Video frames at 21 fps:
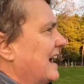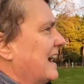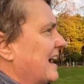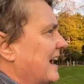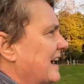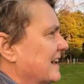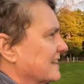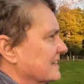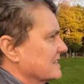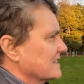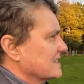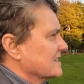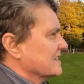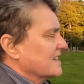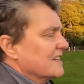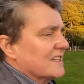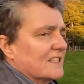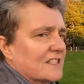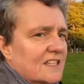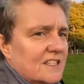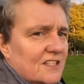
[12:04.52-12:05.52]
And
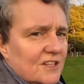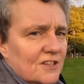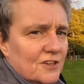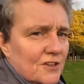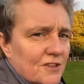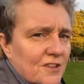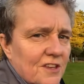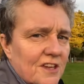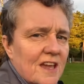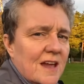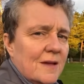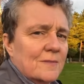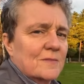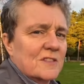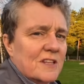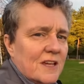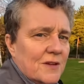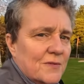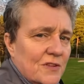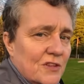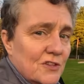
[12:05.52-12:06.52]
this is another
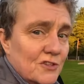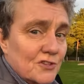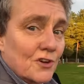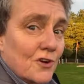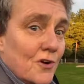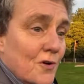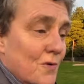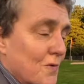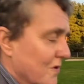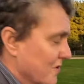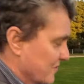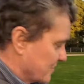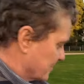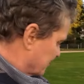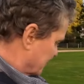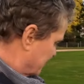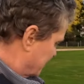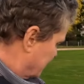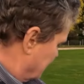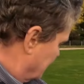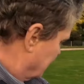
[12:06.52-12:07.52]
campsite with a dog
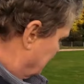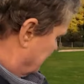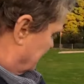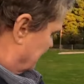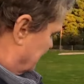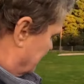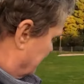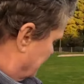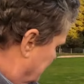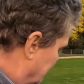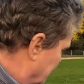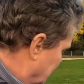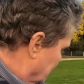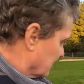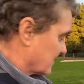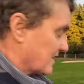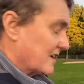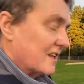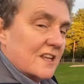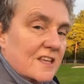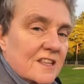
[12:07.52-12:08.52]
wash. And
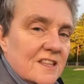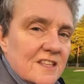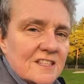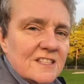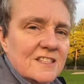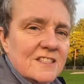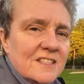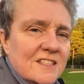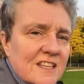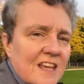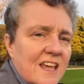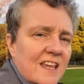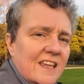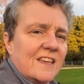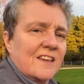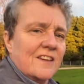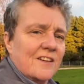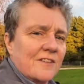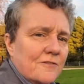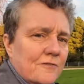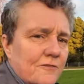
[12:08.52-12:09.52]
looking at the state
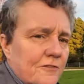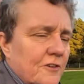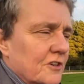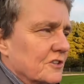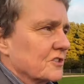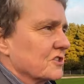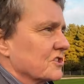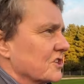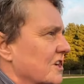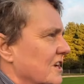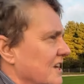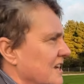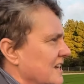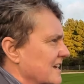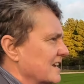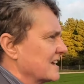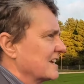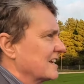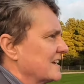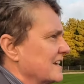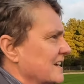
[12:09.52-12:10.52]
of Fudge,
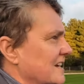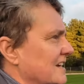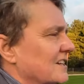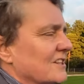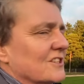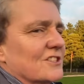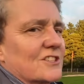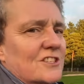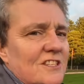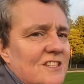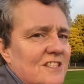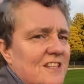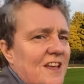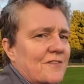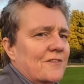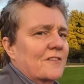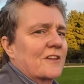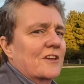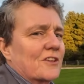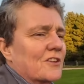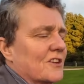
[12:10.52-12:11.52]
she's
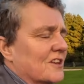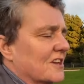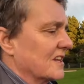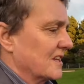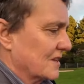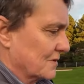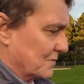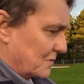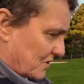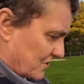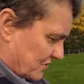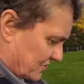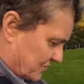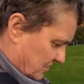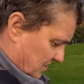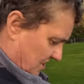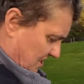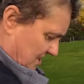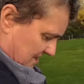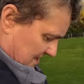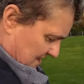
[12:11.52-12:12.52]
definitely going to need a
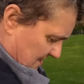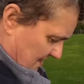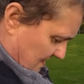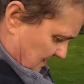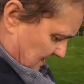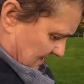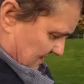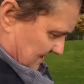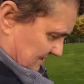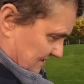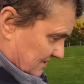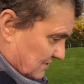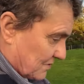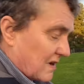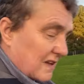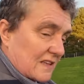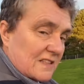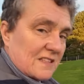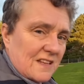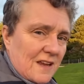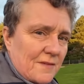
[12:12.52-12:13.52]
wash. So
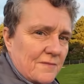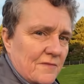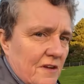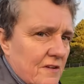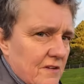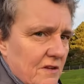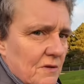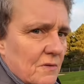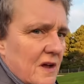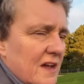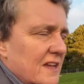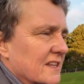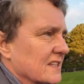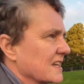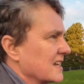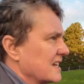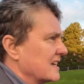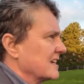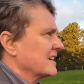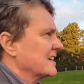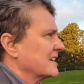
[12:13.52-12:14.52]
whilst I'm very wet,
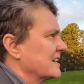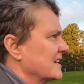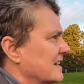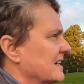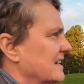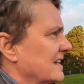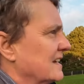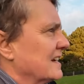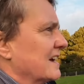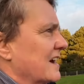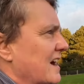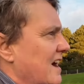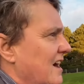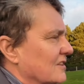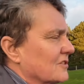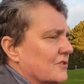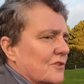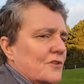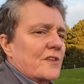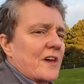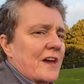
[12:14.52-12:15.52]
I'll
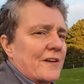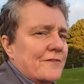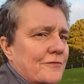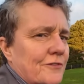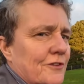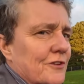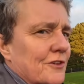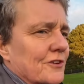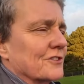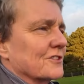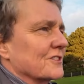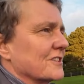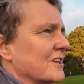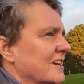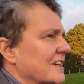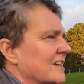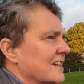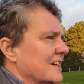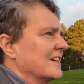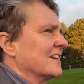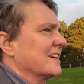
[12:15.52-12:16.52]
do that first.
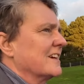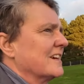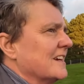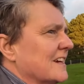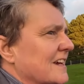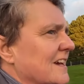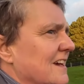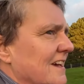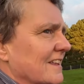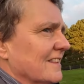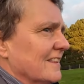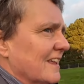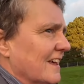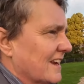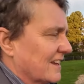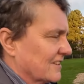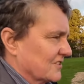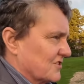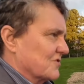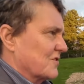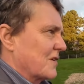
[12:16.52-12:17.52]
Then
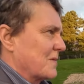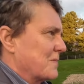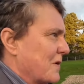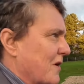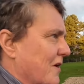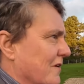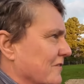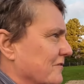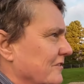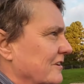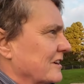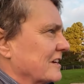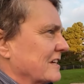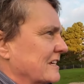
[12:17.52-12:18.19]
I'll strip off.